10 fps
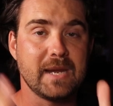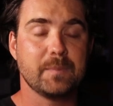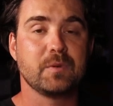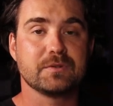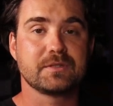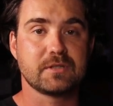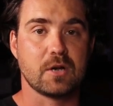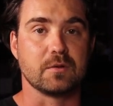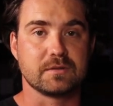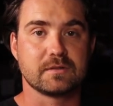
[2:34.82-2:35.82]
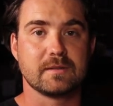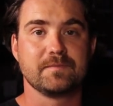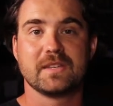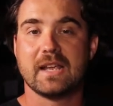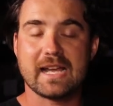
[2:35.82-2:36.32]
People's Toast.
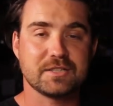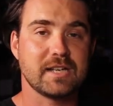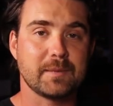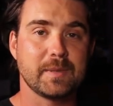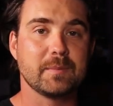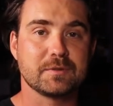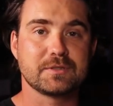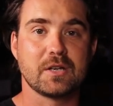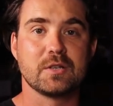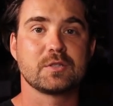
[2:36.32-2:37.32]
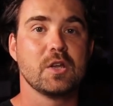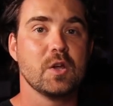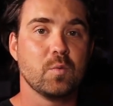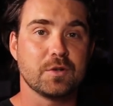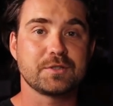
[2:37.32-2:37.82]
You hashtag People's Toast,
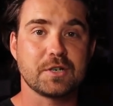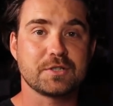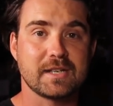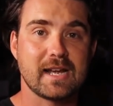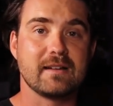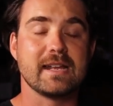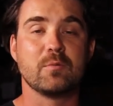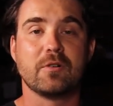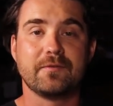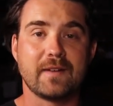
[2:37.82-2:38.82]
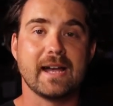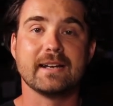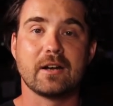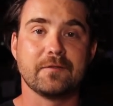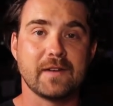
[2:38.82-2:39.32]
we'll search it out, and we'll
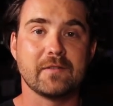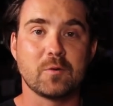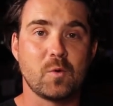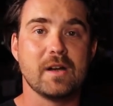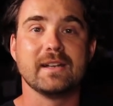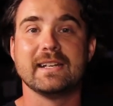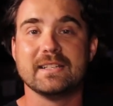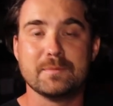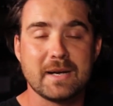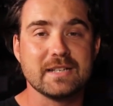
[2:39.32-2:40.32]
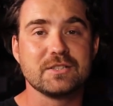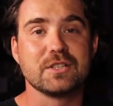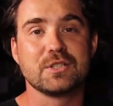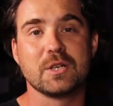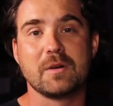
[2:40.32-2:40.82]
find our favorite one, and you might
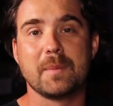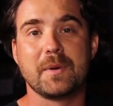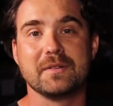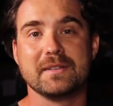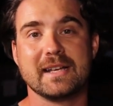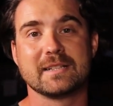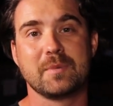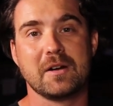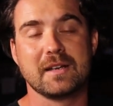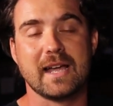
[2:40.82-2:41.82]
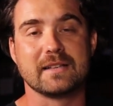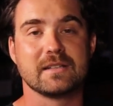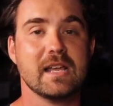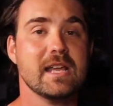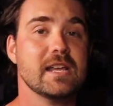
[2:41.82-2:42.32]
just show up on the next Barcast.
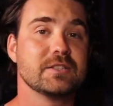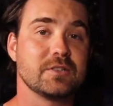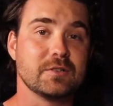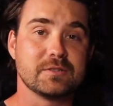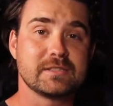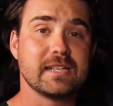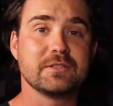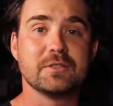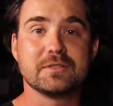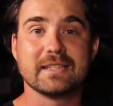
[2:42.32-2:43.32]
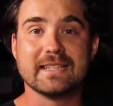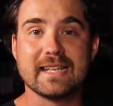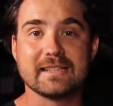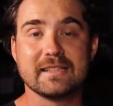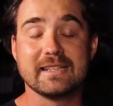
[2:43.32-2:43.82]
So stay tuned
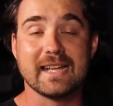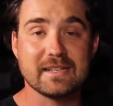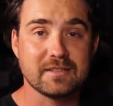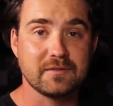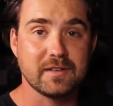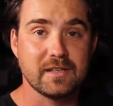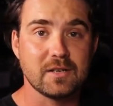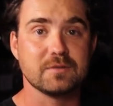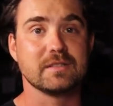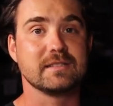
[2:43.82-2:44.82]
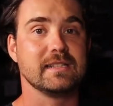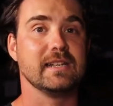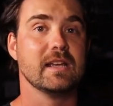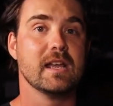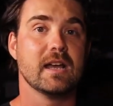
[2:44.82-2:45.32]
to the end of the video to
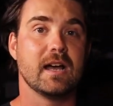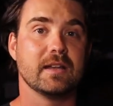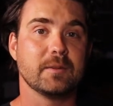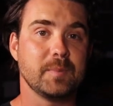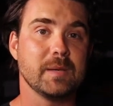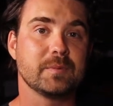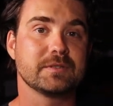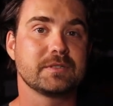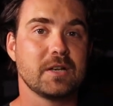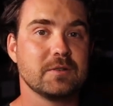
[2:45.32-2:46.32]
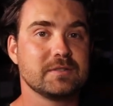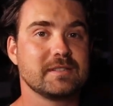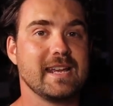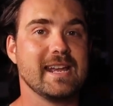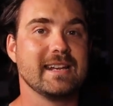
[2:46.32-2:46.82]
see the People's
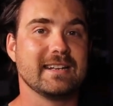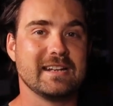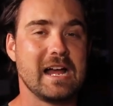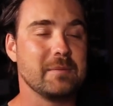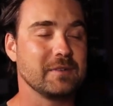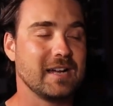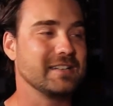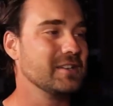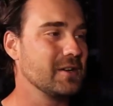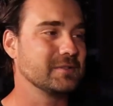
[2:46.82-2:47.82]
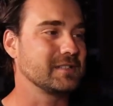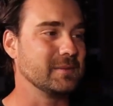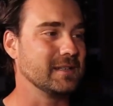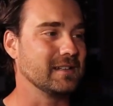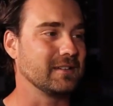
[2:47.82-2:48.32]
Toast, and I know it's
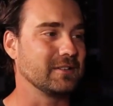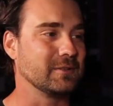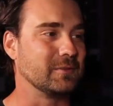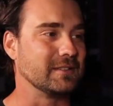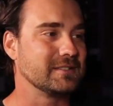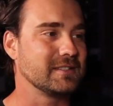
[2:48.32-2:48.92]
going to be another good one.